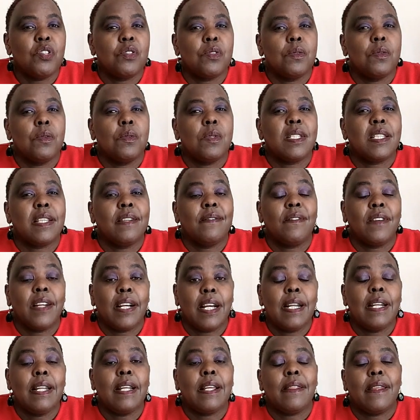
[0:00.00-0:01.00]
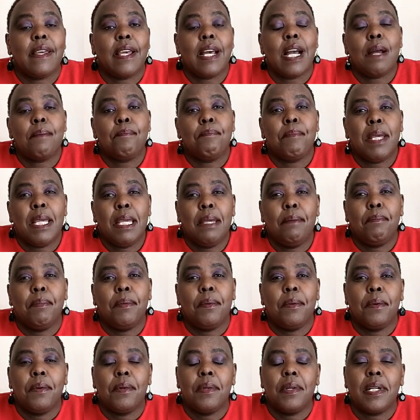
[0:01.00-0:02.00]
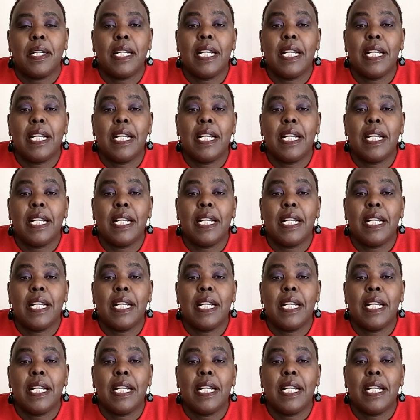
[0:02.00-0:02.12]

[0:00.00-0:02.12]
to safeguarding the young people,